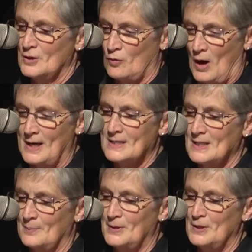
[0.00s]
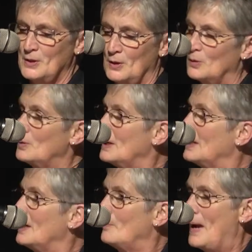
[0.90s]
Trying something new
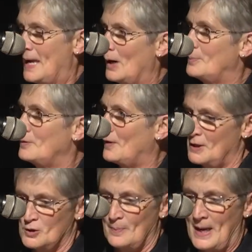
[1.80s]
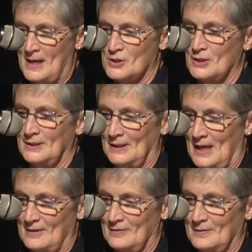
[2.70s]
may help you find your passion in
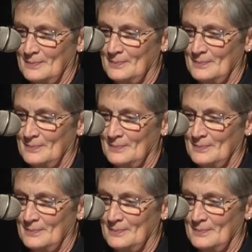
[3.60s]
life.